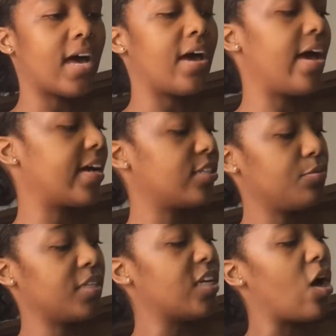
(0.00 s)
I actually
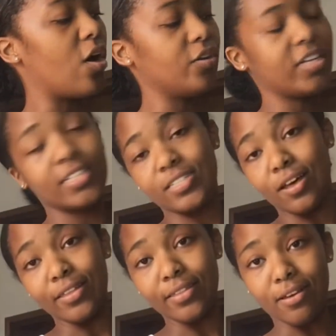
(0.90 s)
went to Aldi and
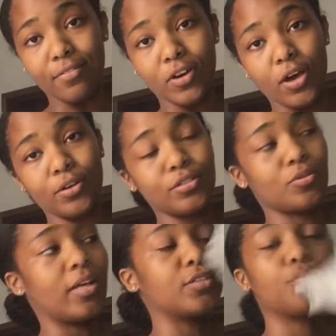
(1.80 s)
saw that the avocados
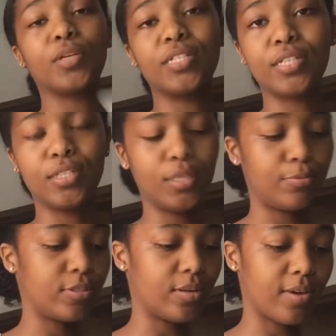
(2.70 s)
were like 20 cents
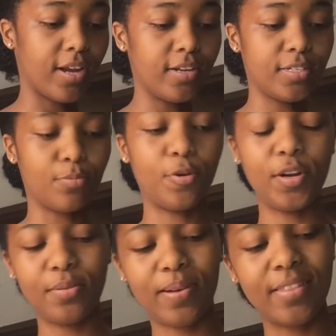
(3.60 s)
cheaper, so I'm kind of
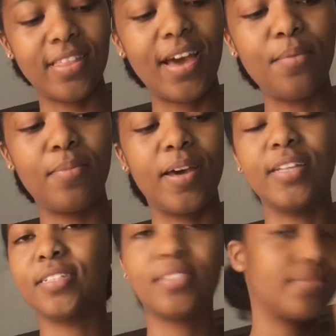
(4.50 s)
disappointed about that,
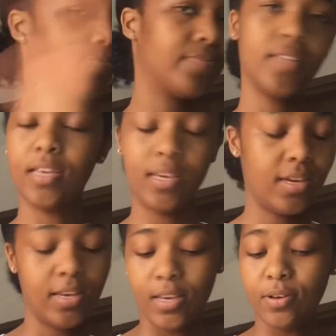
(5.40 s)
but
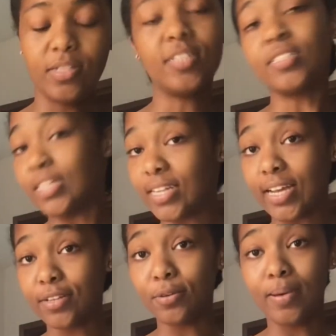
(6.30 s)
there's nothing I
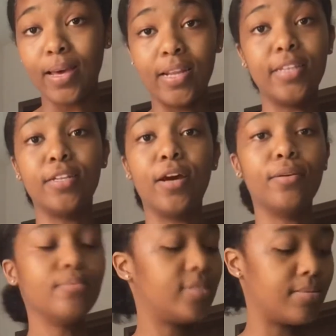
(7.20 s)
can do about it, you know.
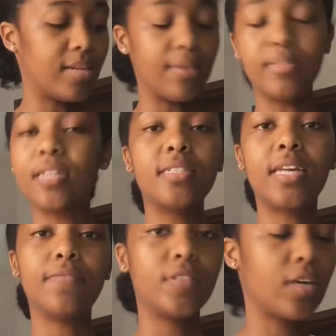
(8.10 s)
Sometimes I just
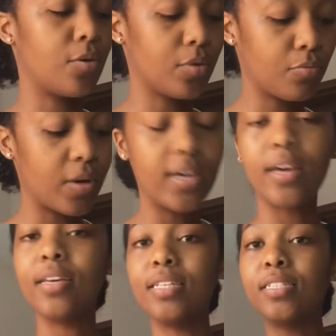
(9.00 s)
have to go with what
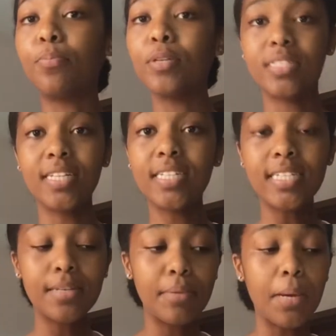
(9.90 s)
is presented
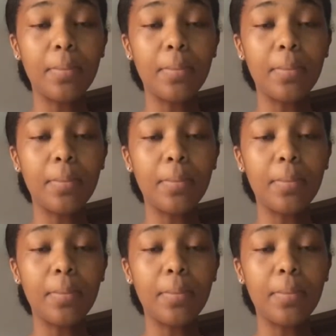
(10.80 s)
to me.